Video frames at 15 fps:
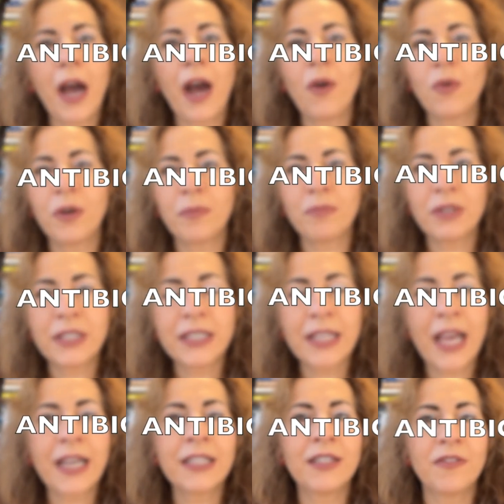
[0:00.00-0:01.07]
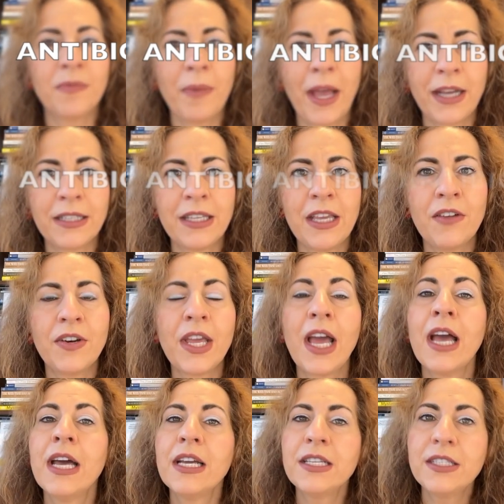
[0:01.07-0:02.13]
our protective bacteria.
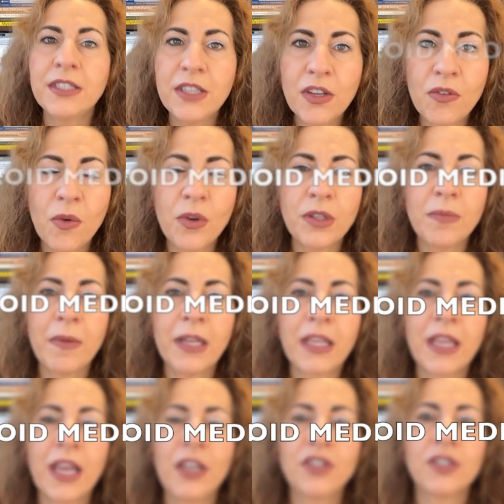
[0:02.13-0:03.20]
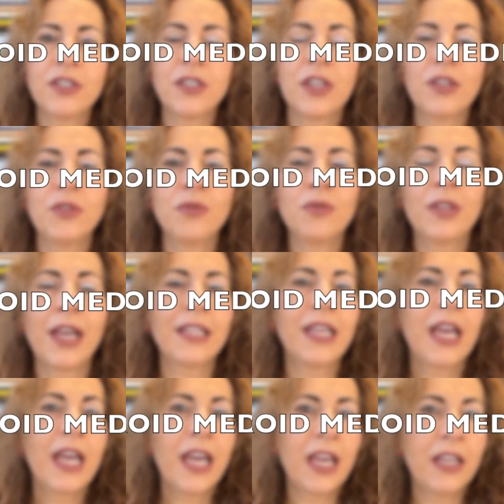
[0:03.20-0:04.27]
Steroid medications can do that.
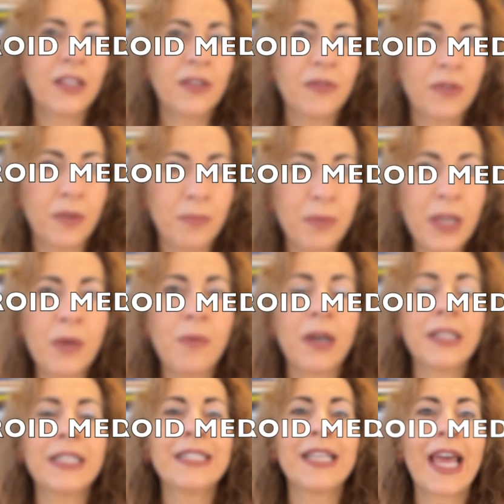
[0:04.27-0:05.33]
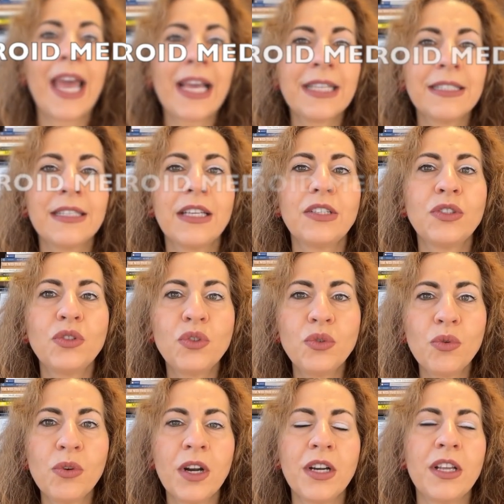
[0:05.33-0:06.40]
And the big one is excess
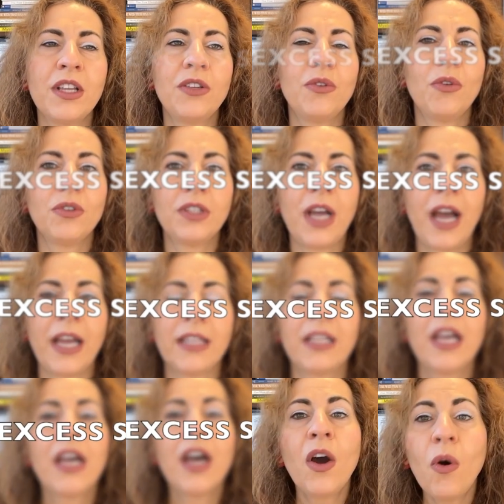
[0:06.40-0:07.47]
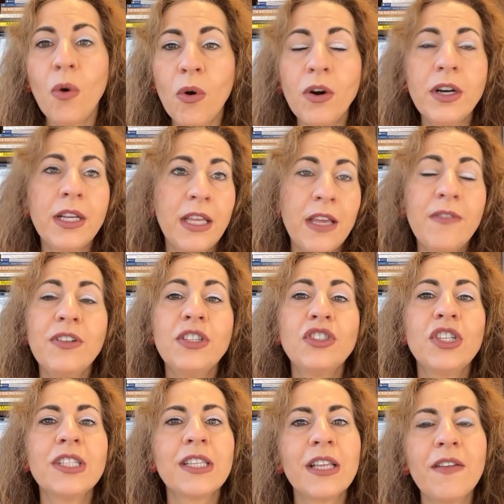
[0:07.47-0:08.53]
sugar in your diet, or even
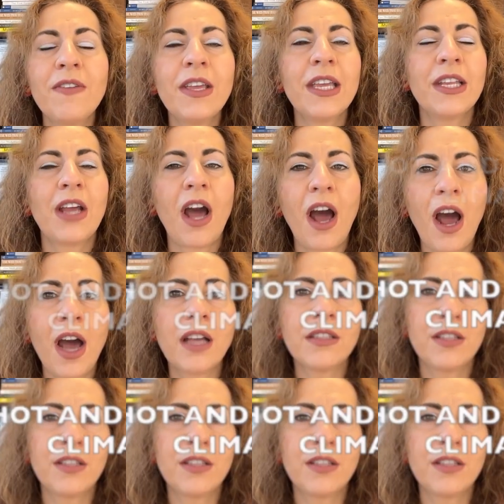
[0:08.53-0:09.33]
just living in a hot,